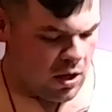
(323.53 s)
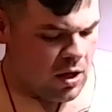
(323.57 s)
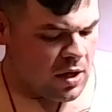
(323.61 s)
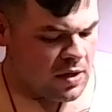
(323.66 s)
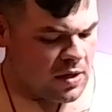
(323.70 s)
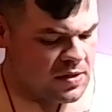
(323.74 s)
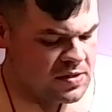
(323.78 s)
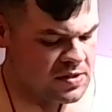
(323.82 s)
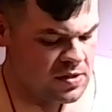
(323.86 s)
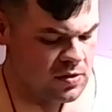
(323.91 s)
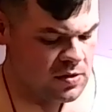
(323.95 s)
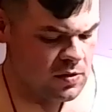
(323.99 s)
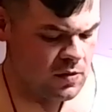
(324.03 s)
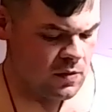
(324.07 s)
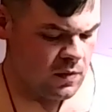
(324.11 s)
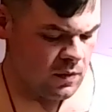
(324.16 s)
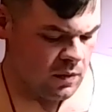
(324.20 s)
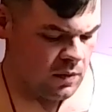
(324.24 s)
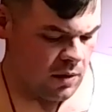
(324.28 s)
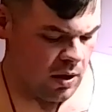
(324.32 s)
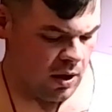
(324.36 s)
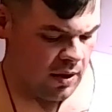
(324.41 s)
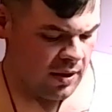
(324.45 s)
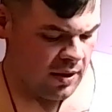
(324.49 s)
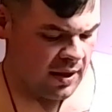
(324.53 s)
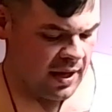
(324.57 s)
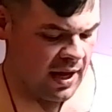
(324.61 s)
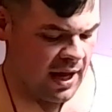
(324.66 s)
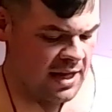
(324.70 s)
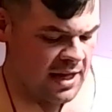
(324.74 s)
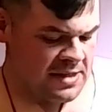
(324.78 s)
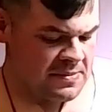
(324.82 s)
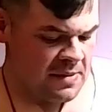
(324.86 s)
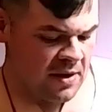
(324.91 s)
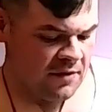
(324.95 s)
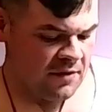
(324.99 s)
Soon, all the
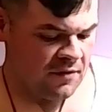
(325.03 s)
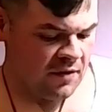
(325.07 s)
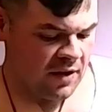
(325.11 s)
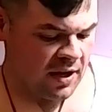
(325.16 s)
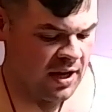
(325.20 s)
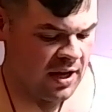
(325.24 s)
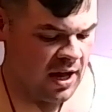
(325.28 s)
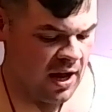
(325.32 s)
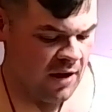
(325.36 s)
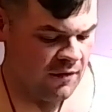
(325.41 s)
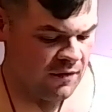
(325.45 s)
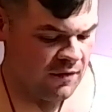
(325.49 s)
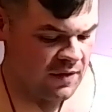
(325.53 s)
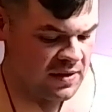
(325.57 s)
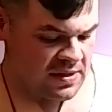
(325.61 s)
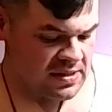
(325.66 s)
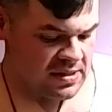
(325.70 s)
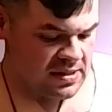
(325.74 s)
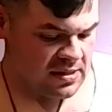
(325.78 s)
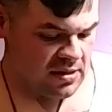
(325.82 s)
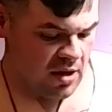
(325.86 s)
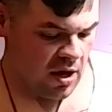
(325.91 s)
gods met for a conference.